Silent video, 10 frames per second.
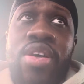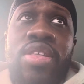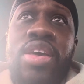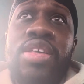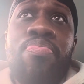I
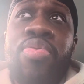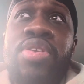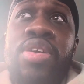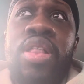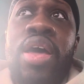think he's pretty
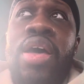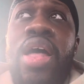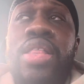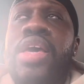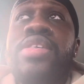good. Like, I
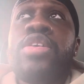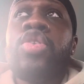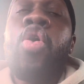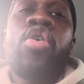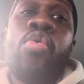think he's a
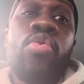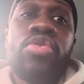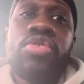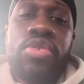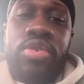dark
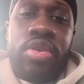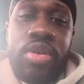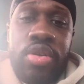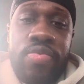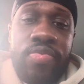horse,
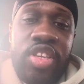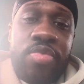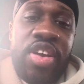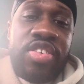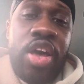
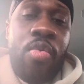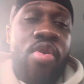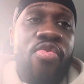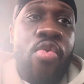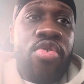especially at
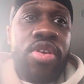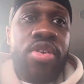140.